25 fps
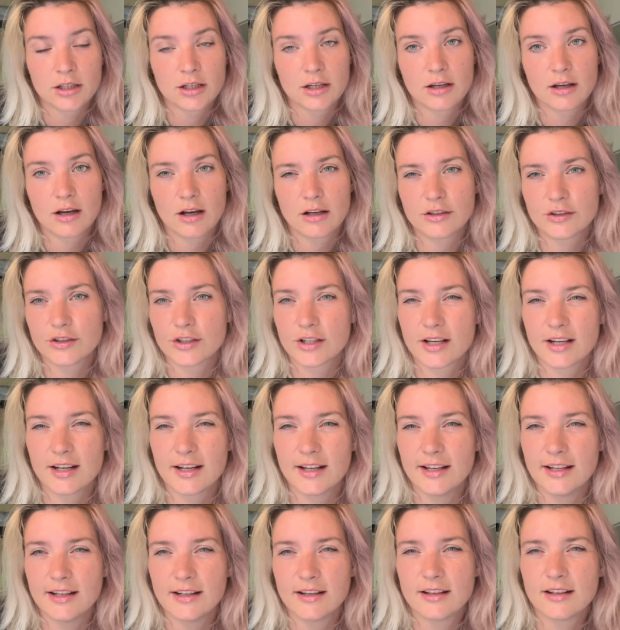100
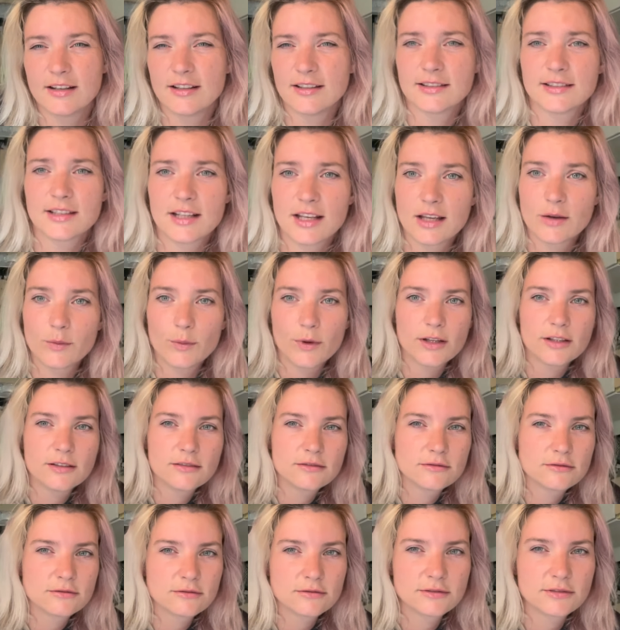Canadian is like what,
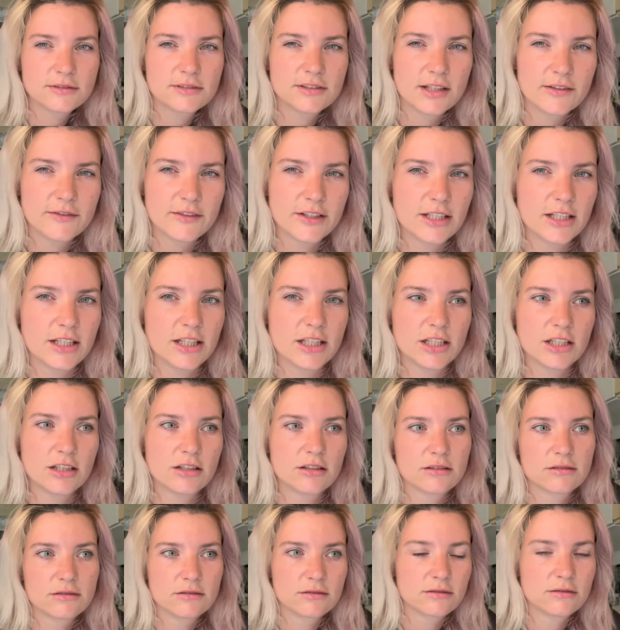70
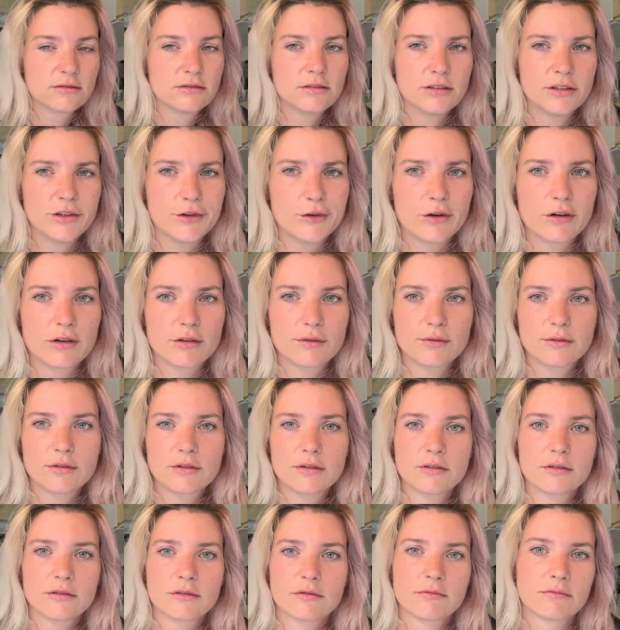euros.
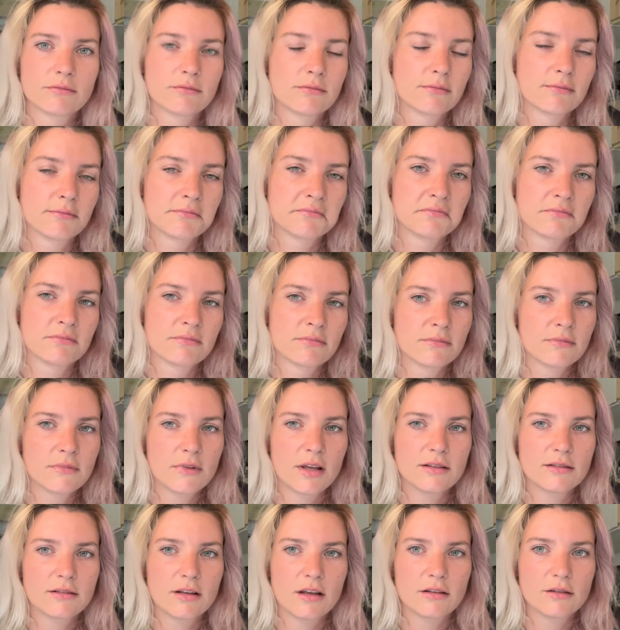
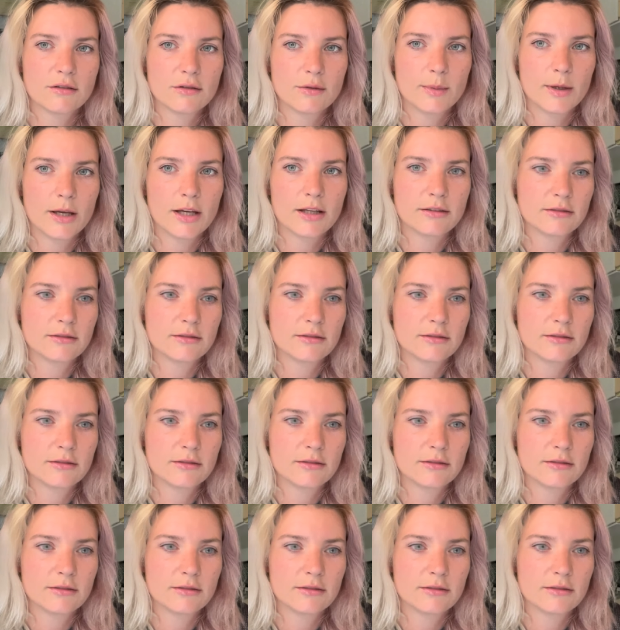That's not too bad.